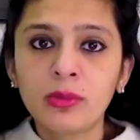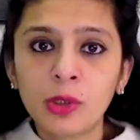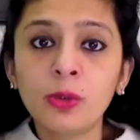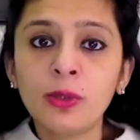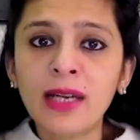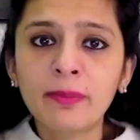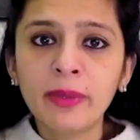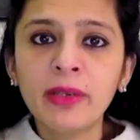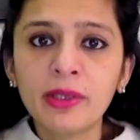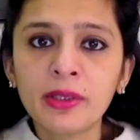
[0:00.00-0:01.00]
through that
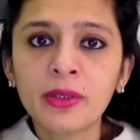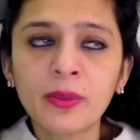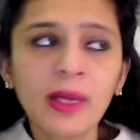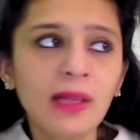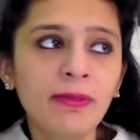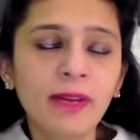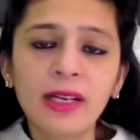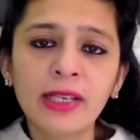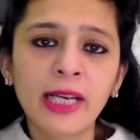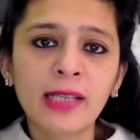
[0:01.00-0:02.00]
period as well.
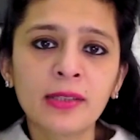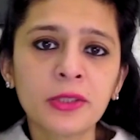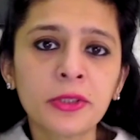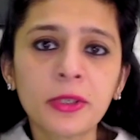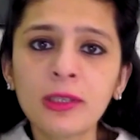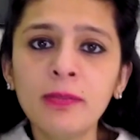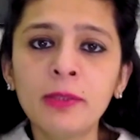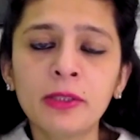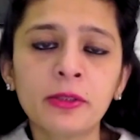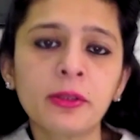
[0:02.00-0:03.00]
Firecrackers is not
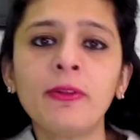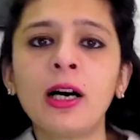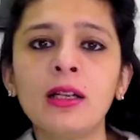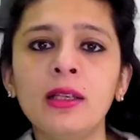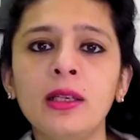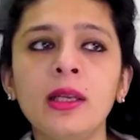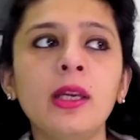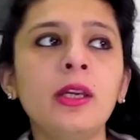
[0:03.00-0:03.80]
limited to Diwali.